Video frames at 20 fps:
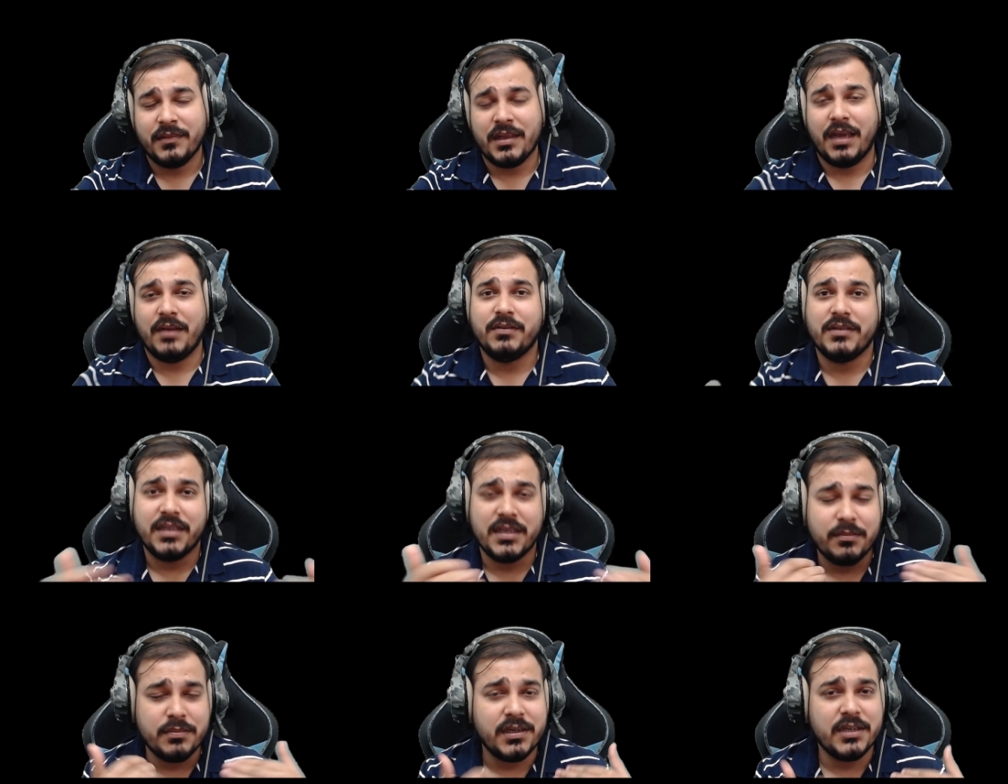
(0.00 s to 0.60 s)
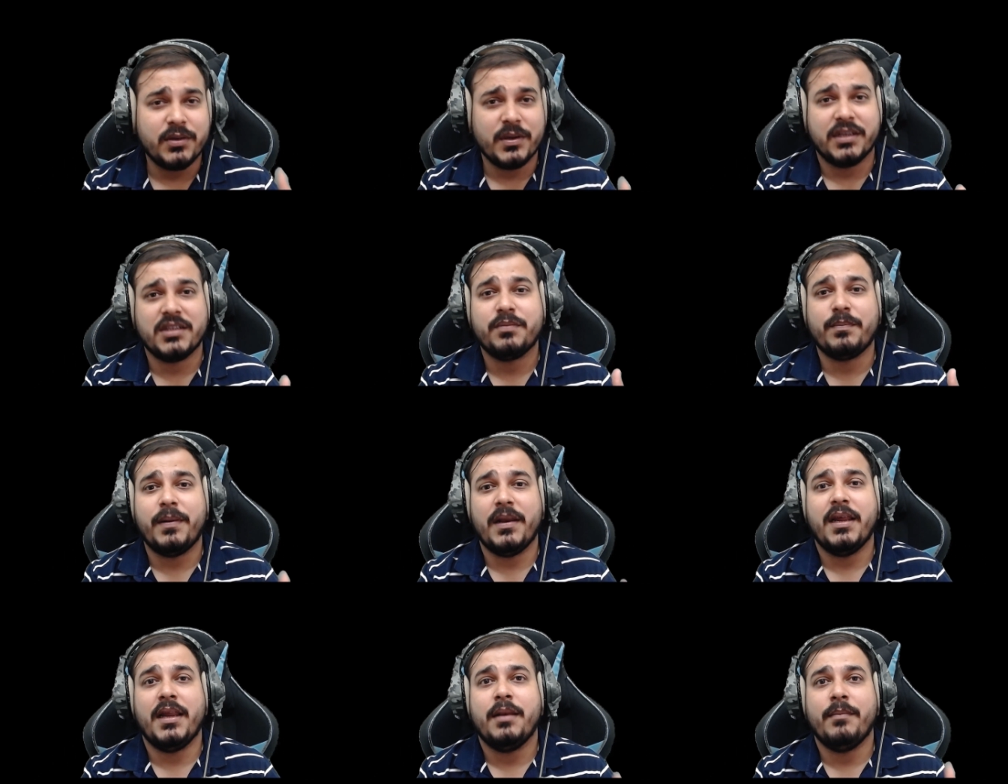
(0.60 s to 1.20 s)
I was able to
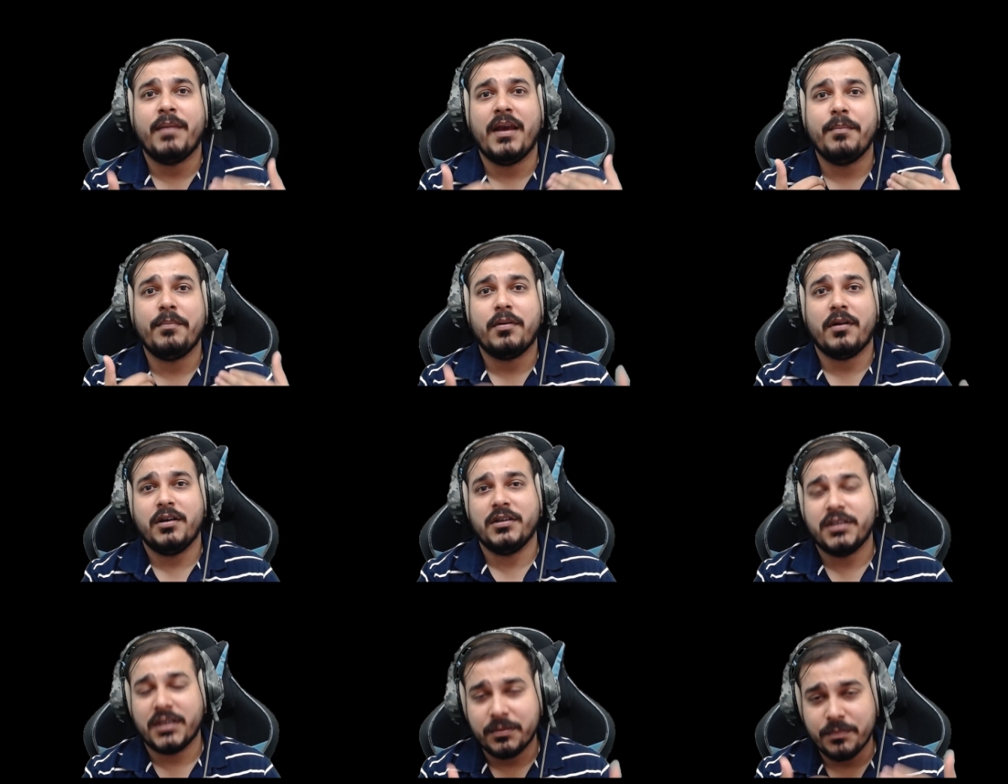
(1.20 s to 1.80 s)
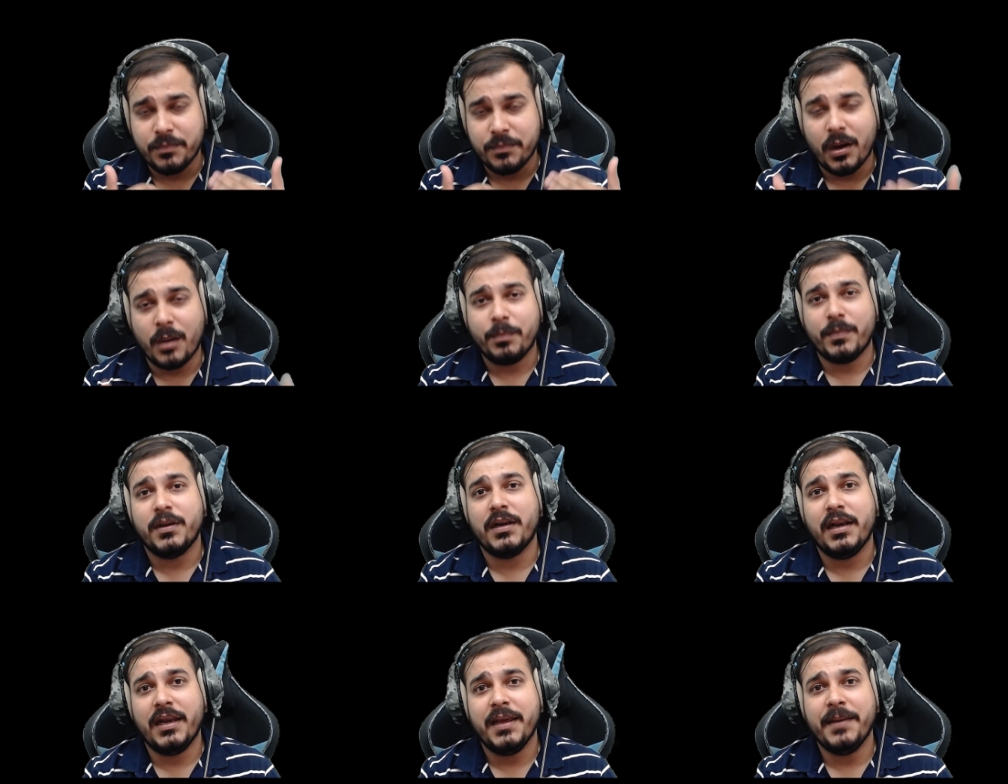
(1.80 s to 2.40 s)
explain my project
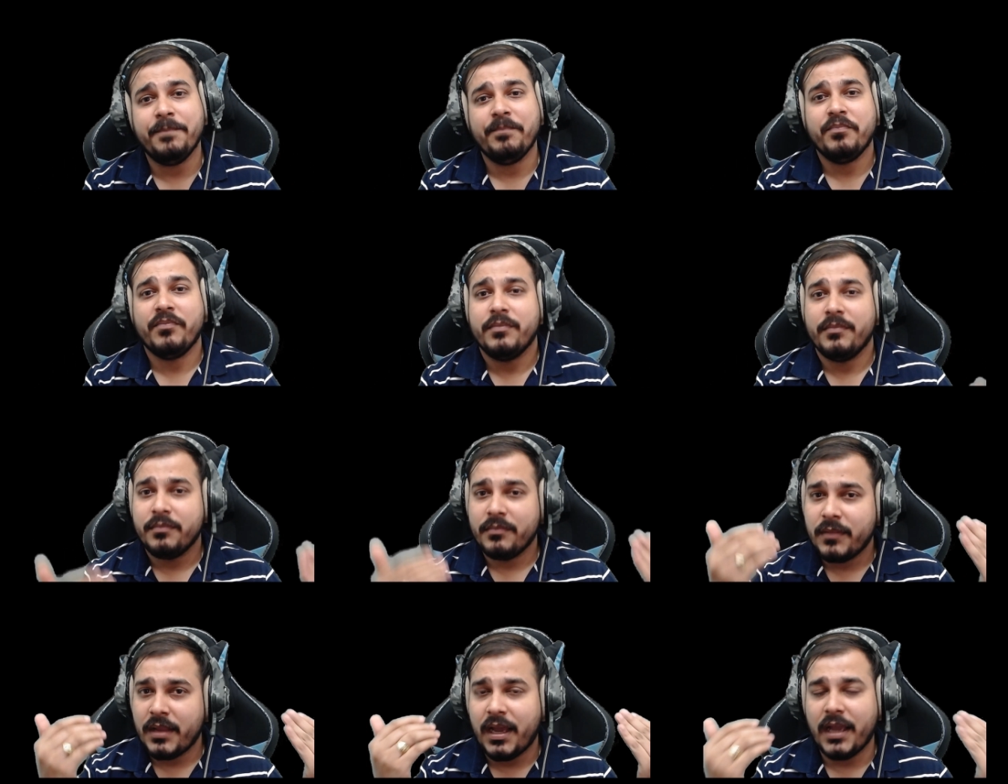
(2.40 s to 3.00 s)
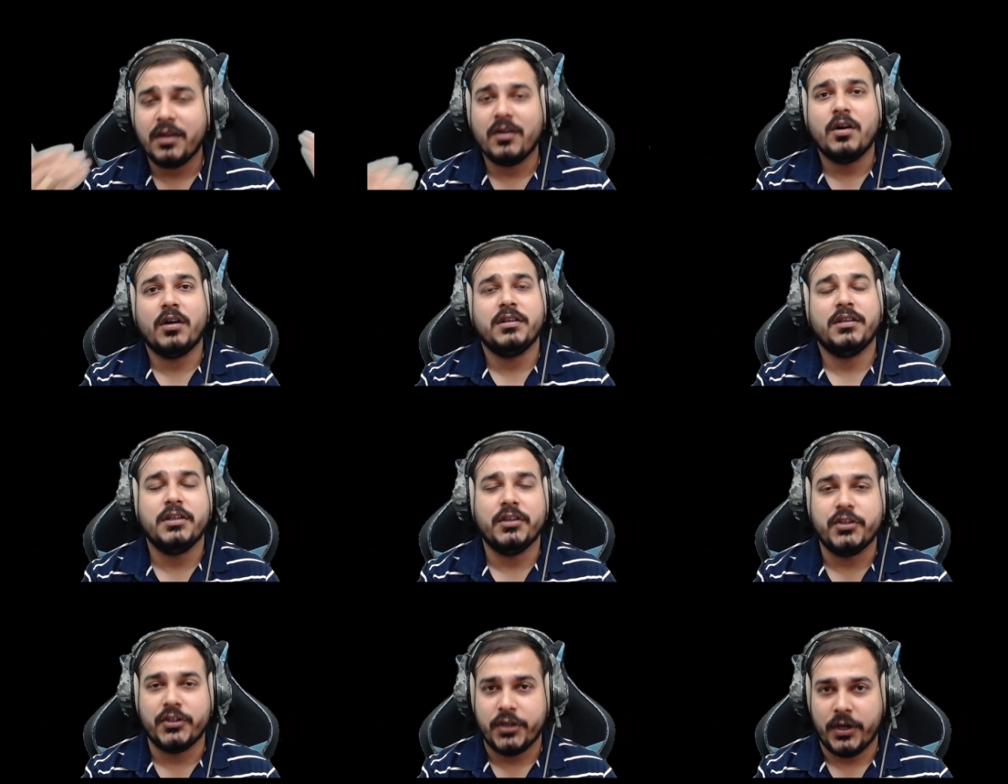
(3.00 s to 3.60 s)
properly. I got
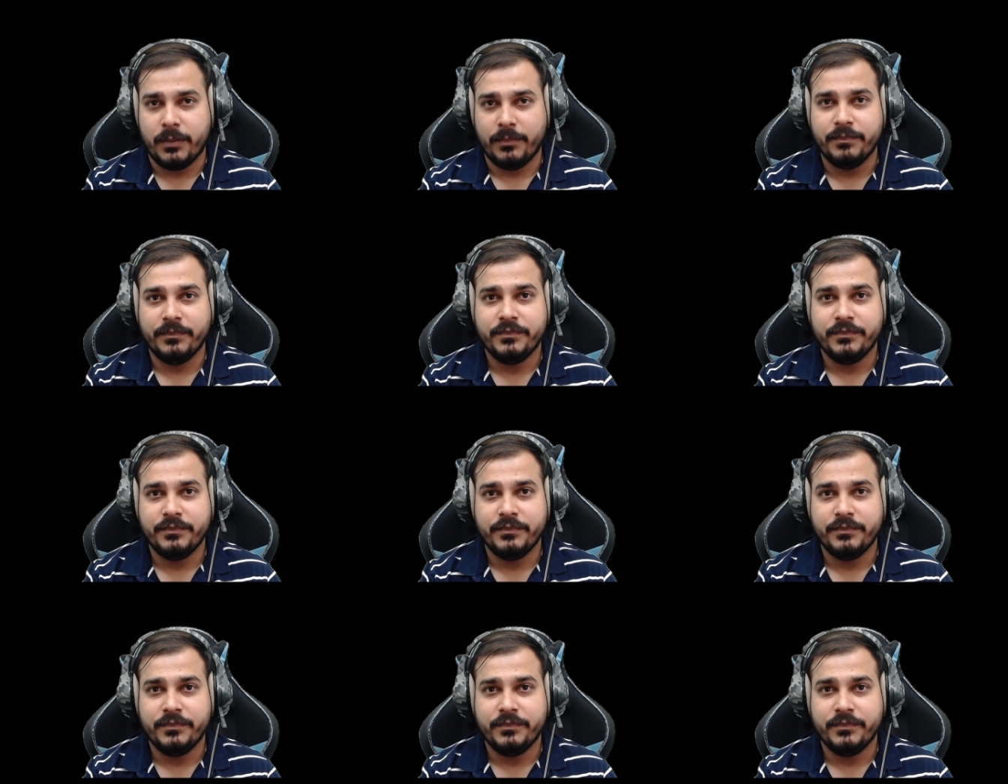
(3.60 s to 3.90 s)
the job.